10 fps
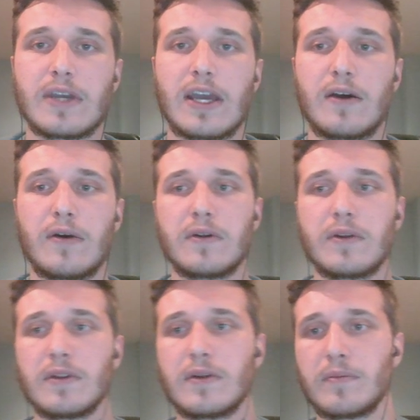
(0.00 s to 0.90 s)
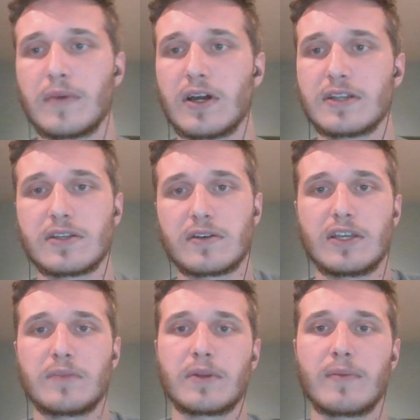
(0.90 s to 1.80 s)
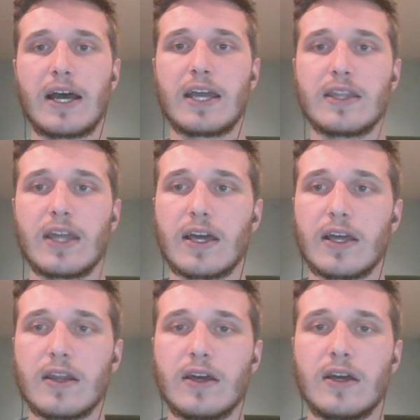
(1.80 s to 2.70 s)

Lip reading: account, but also keep in mind that